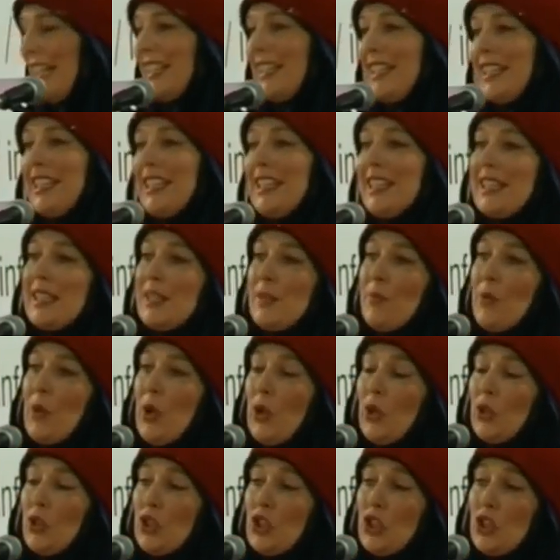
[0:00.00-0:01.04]
hate to
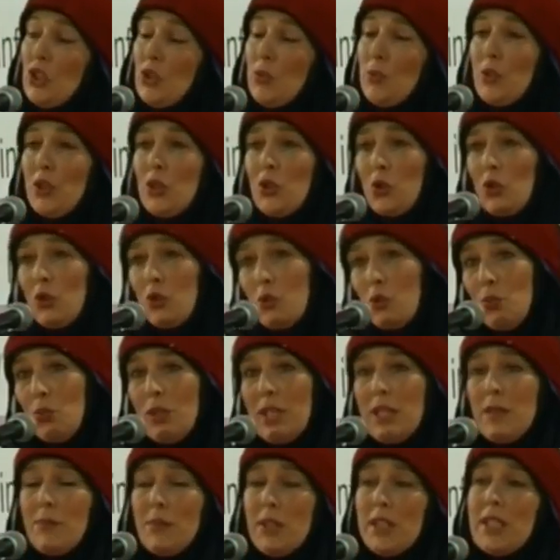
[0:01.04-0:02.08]
disappoint you, but you're a
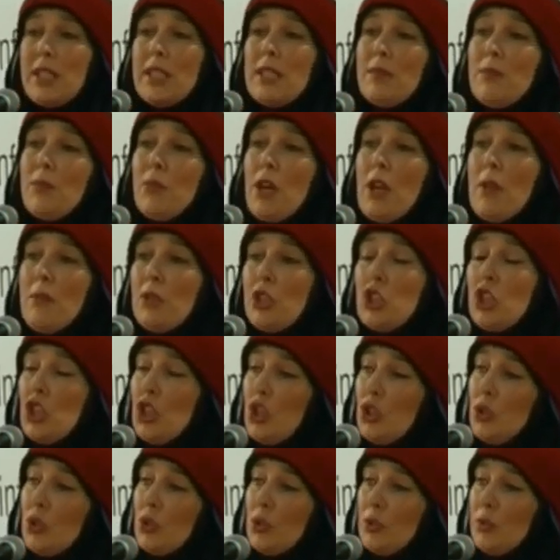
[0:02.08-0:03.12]
wee bit
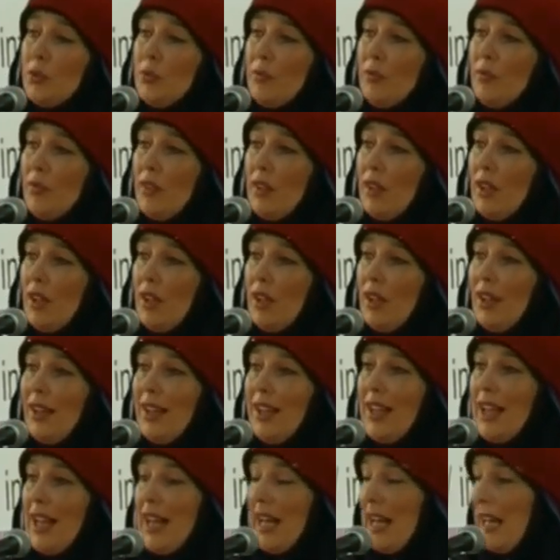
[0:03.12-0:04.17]
premature.
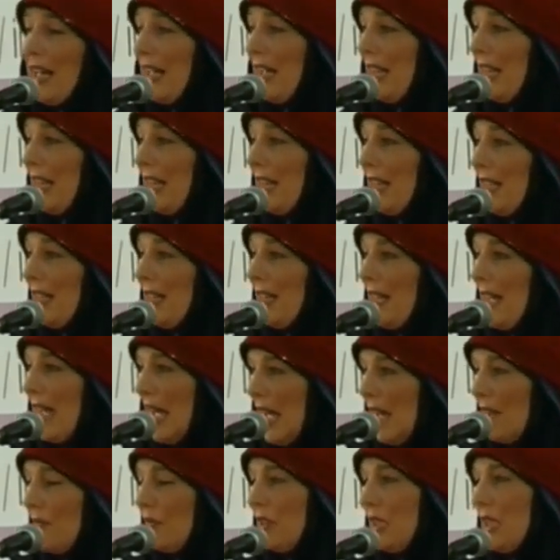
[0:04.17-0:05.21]
I
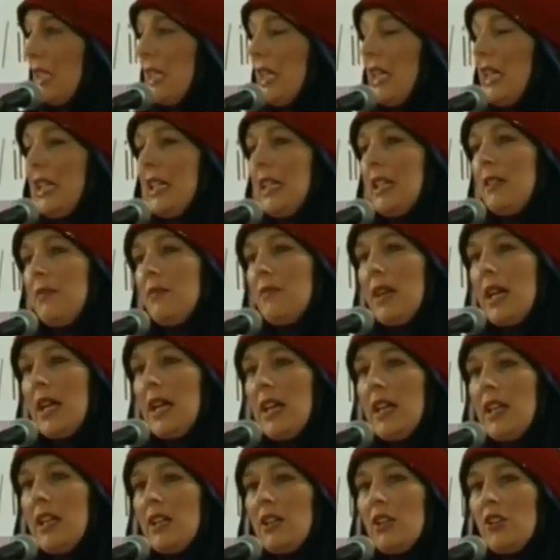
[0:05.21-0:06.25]
haven't taken
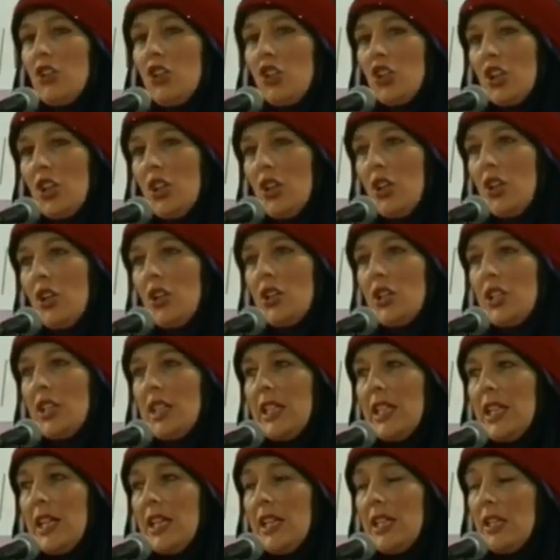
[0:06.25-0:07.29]
my
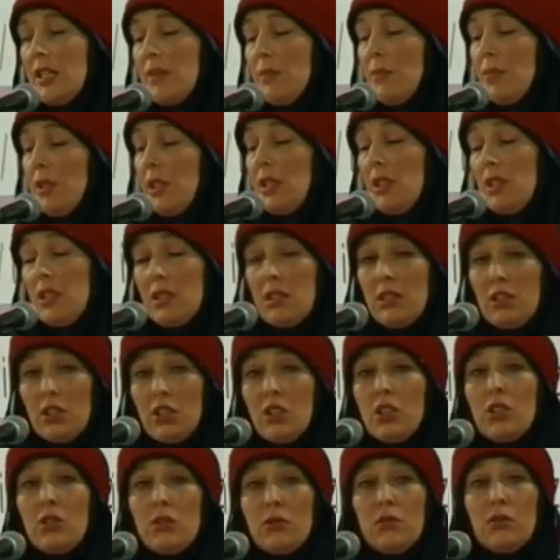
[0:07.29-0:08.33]
shahada yet, but,
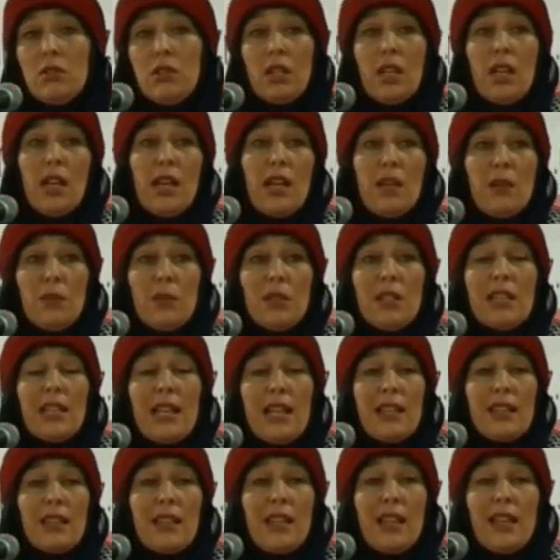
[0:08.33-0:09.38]
you know, I will
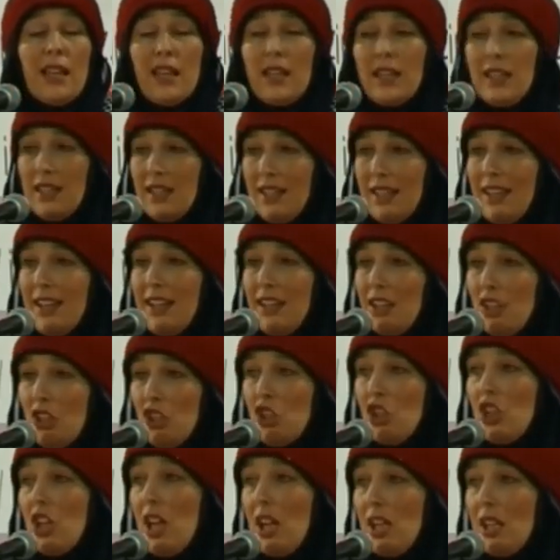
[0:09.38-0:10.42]
get there,
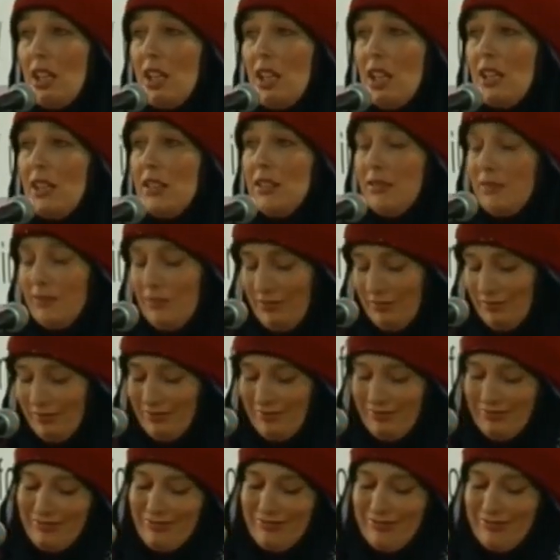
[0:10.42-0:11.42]
inshallah.